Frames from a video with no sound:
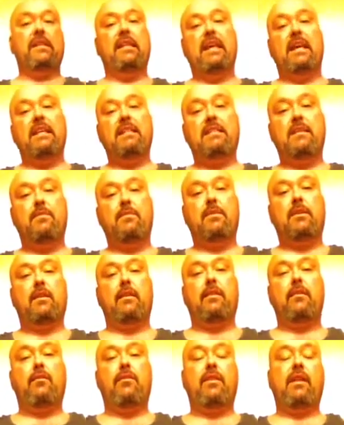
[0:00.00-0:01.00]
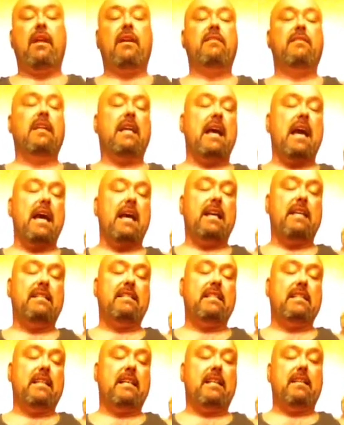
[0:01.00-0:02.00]
lazy with the little things like
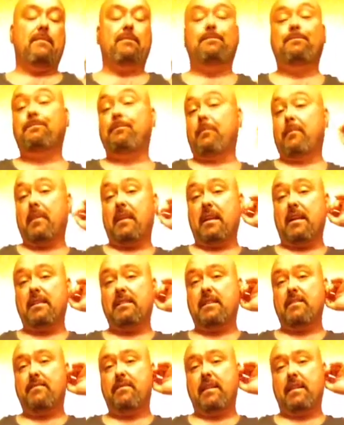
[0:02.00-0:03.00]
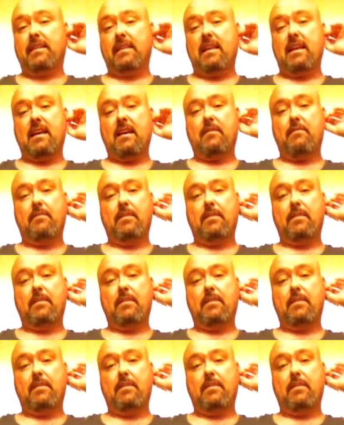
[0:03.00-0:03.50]
icing and stuff like that.